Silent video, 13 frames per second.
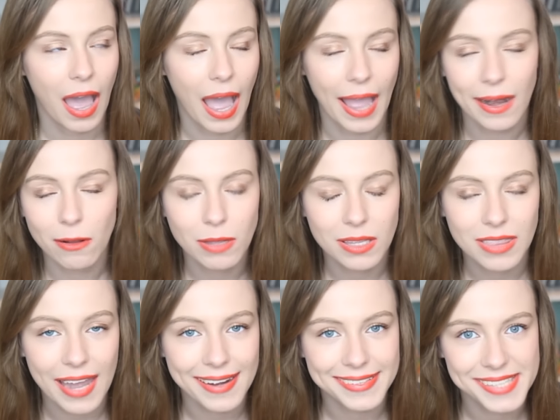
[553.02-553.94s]
I don't get
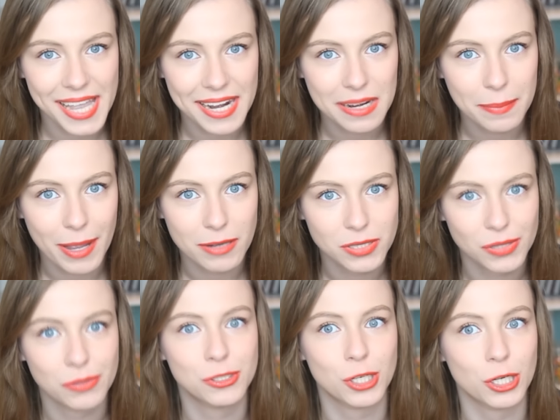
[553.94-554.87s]
that excited about
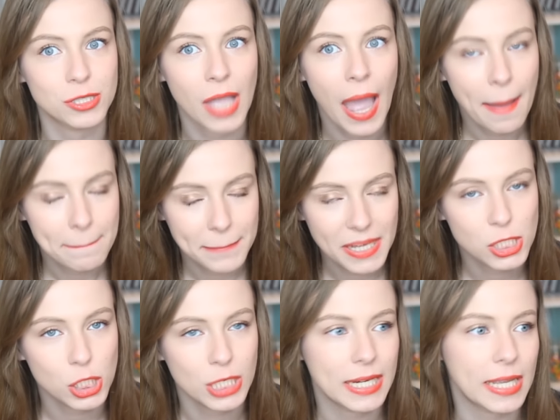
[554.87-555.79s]
toasters
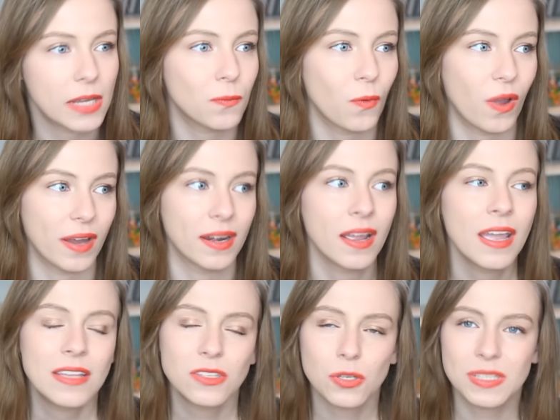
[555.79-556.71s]
but you need one.
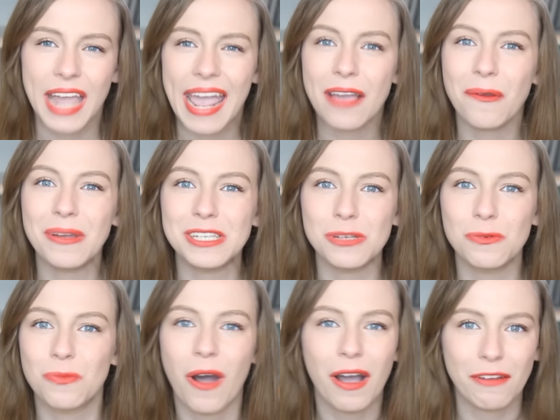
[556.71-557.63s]
So take what
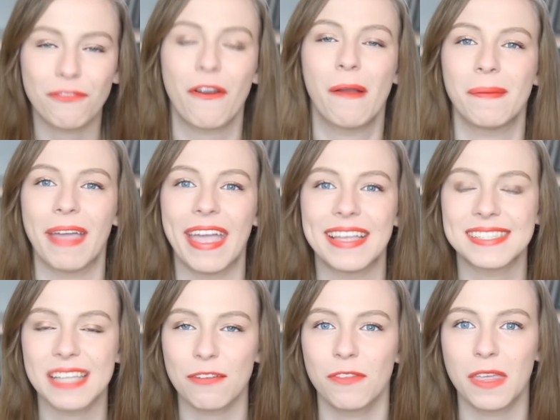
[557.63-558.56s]
you want from it.
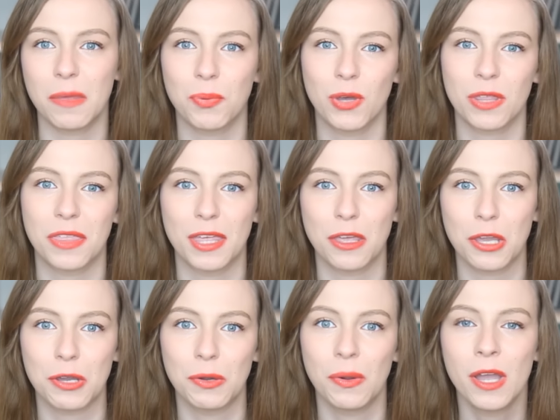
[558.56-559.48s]
It's definitely a book that
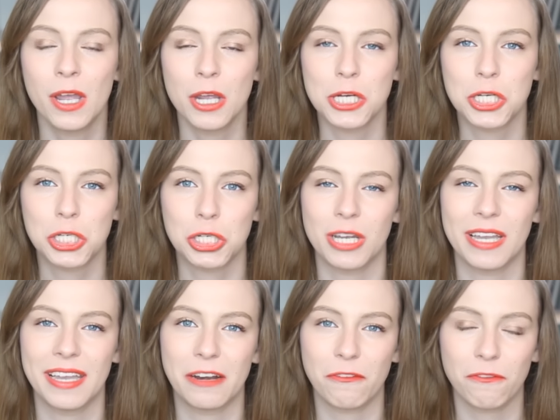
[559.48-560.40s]
you
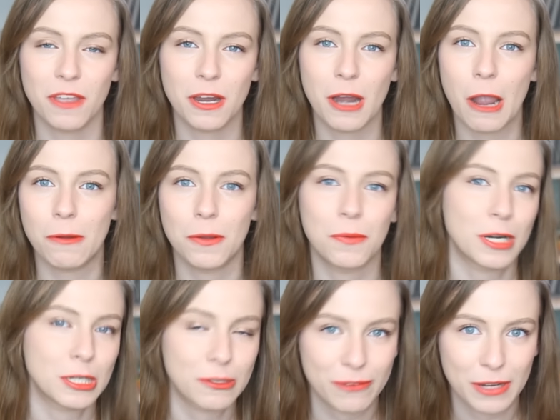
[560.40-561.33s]
should figure out what
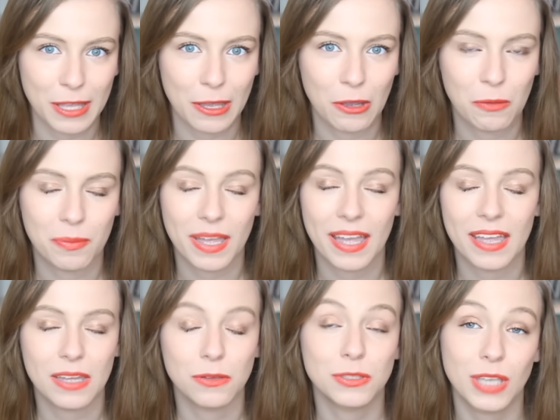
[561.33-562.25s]
works for you,
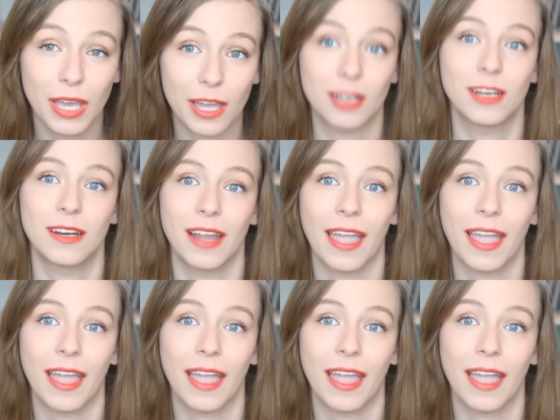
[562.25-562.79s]
but it was good.